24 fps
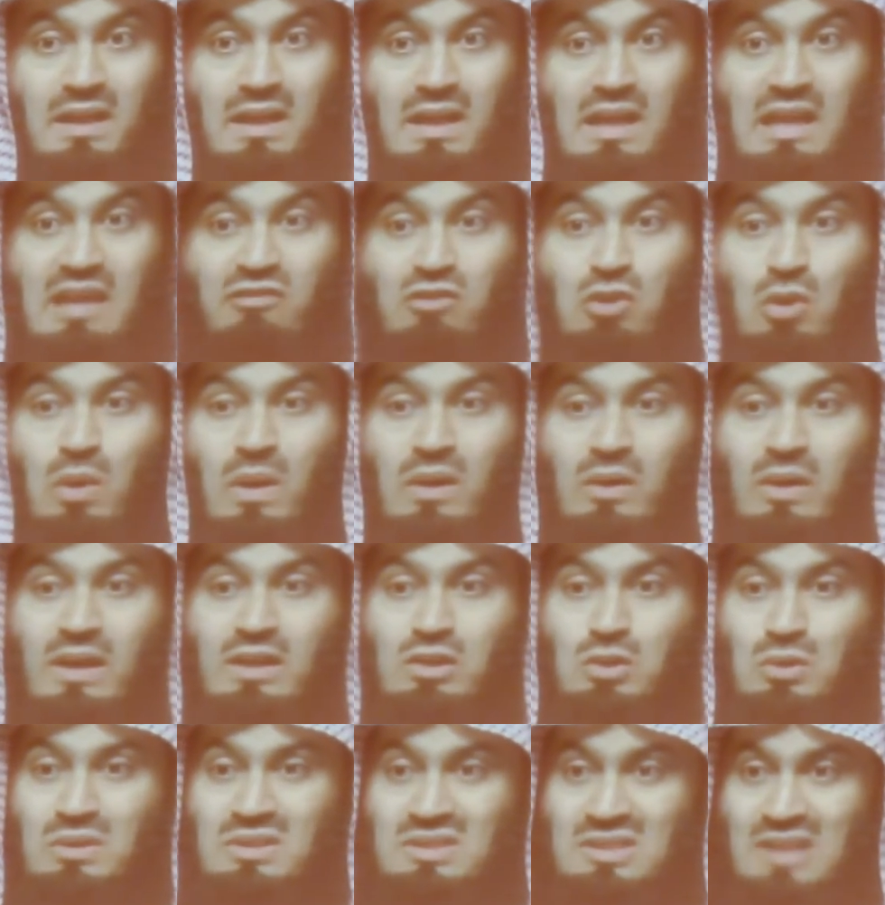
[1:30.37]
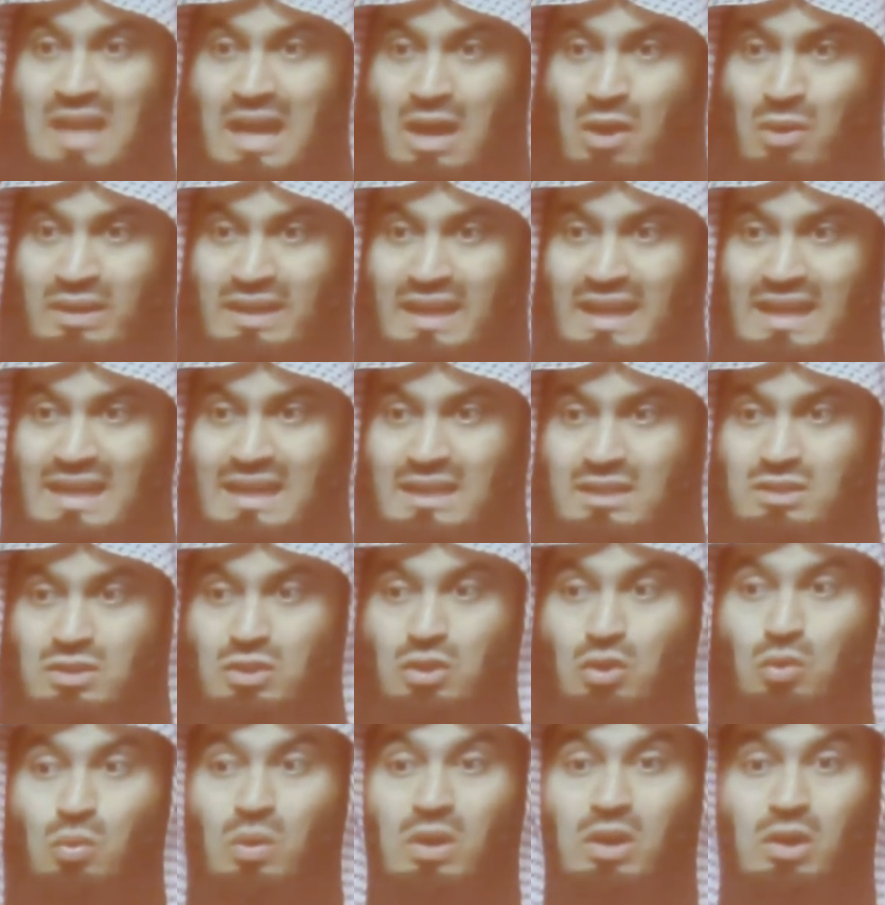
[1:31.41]
If you are going to drown in it,
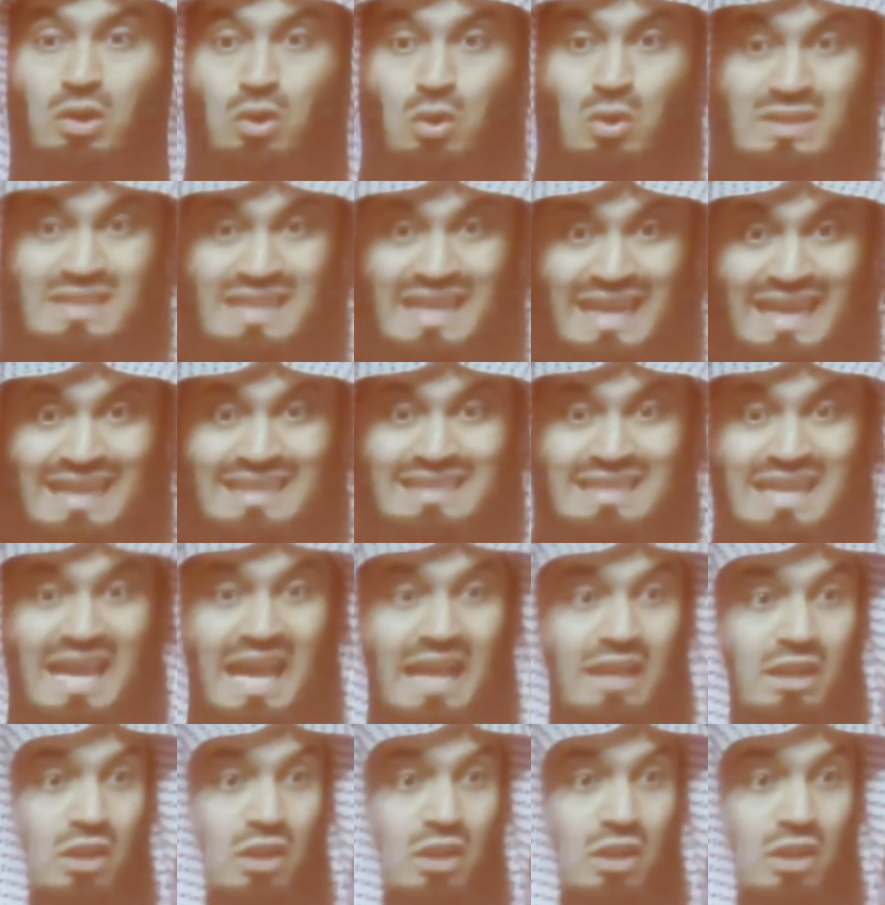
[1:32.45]
you will lose it and you